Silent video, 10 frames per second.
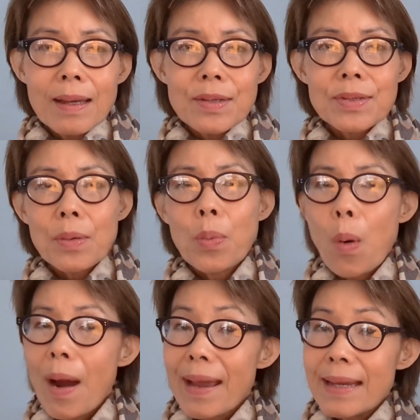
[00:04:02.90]
So
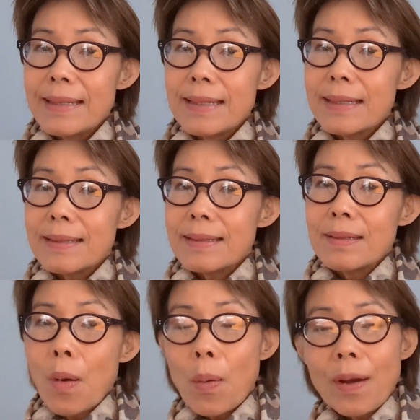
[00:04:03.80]
why did
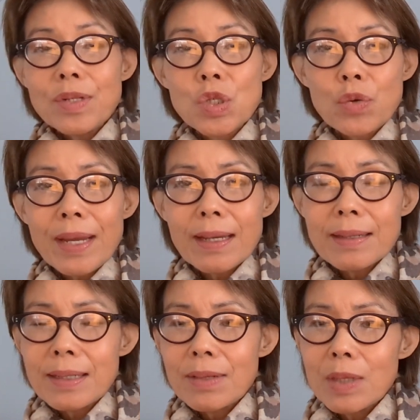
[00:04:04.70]
Noah drink
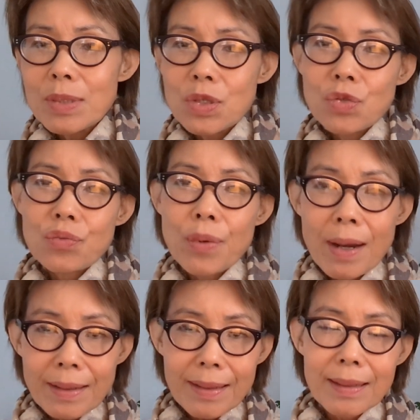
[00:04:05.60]
until he was
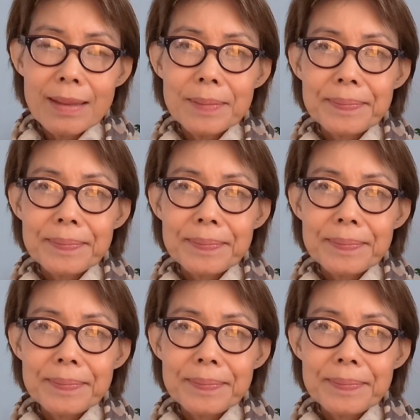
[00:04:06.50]
drunk?